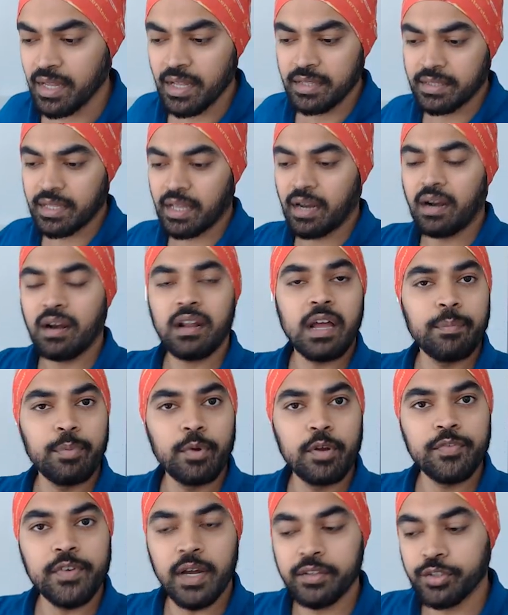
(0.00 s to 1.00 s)
There are a
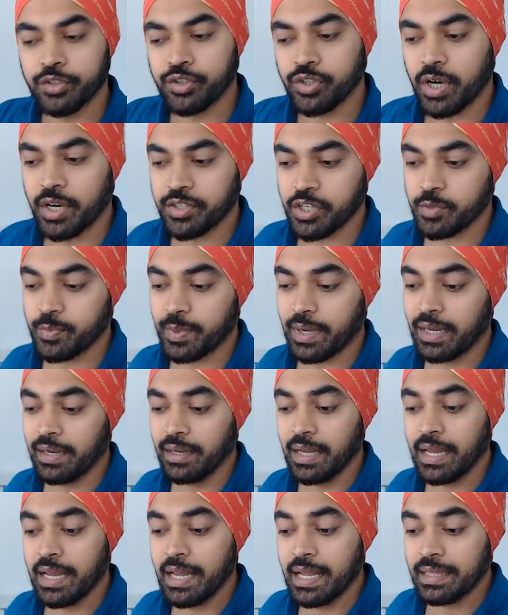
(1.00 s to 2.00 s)
couple of other charts as well.
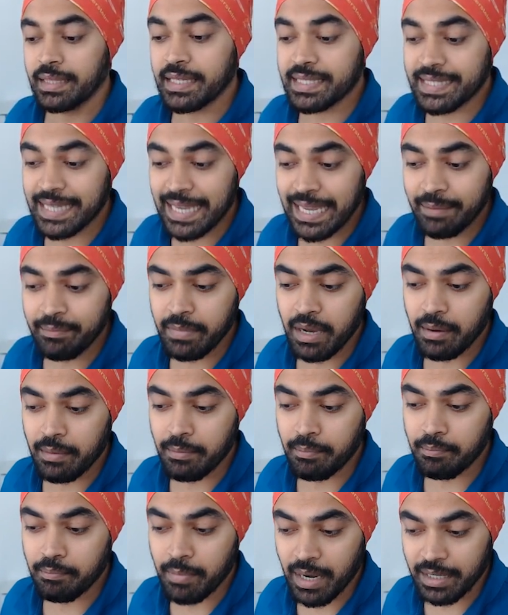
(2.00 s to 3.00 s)
The same
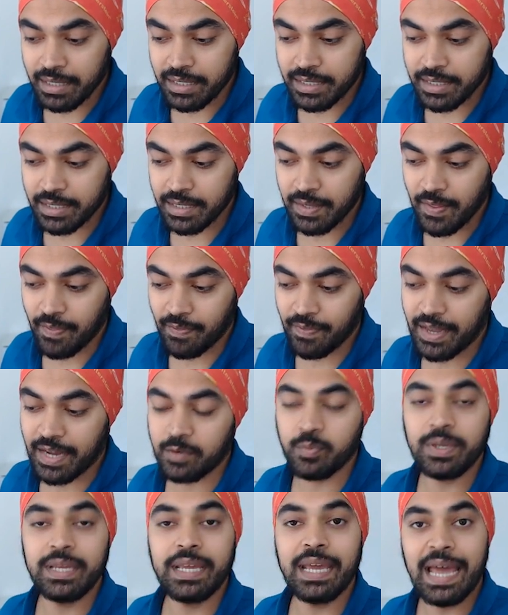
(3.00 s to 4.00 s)
months
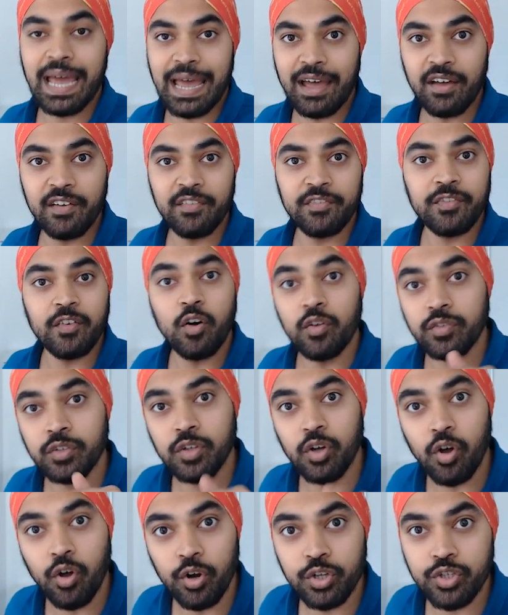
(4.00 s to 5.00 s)
that we have on the
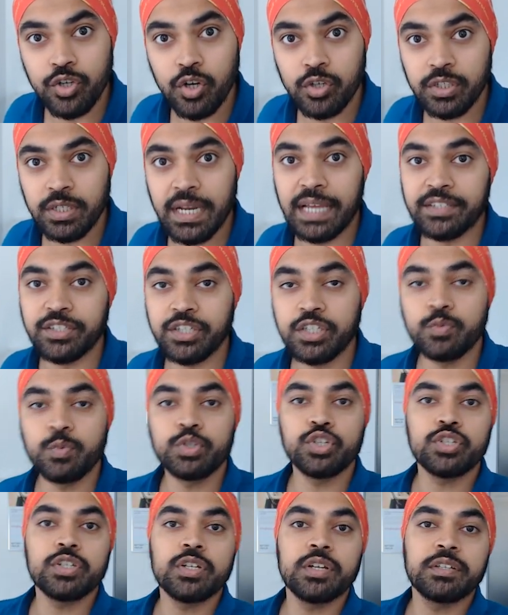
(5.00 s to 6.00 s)
horizontal axis,
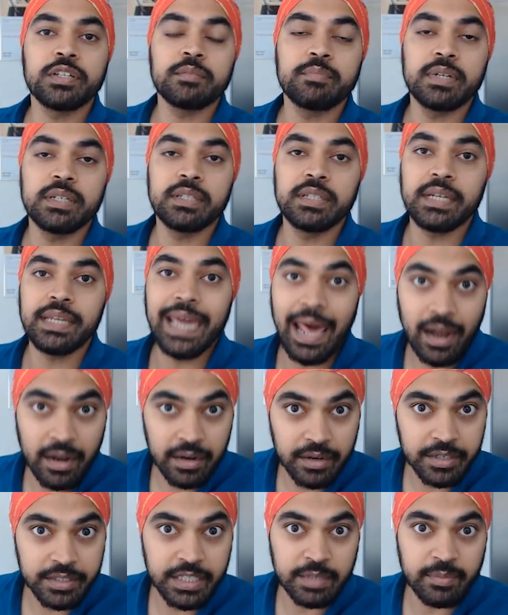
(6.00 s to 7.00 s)
which is nothing but the
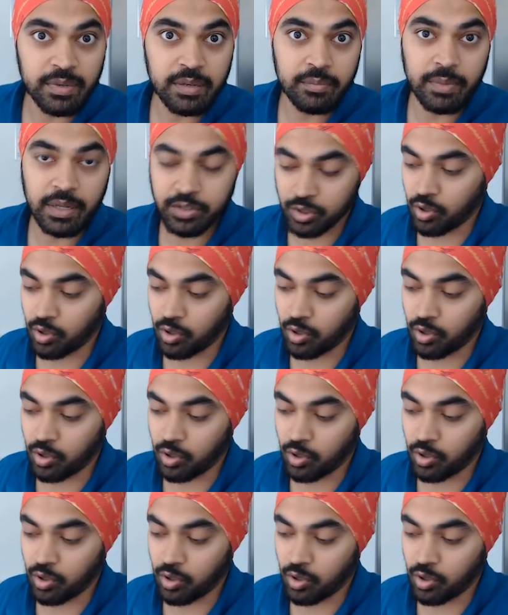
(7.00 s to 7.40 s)
calendar table month